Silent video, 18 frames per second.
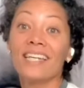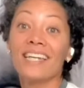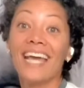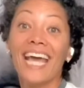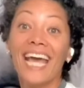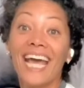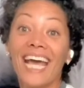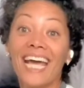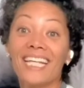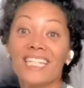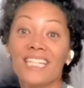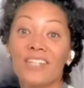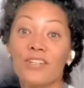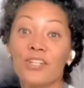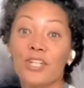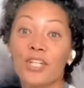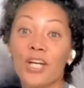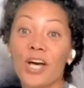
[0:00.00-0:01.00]
And here you
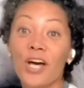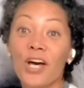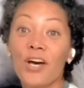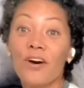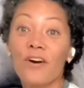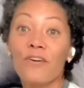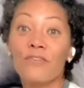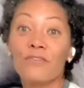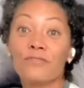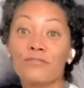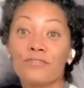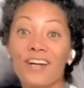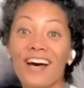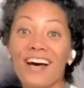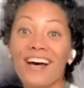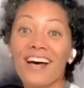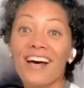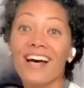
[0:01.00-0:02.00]
go,
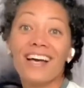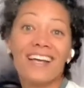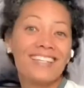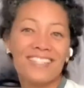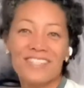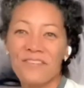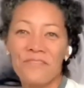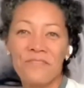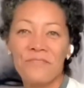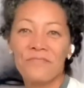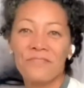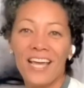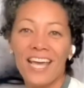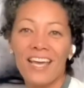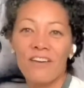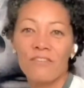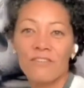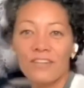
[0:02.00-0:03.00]
frogs,
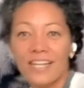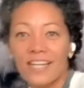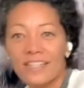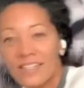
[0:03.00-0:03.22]
favorite. All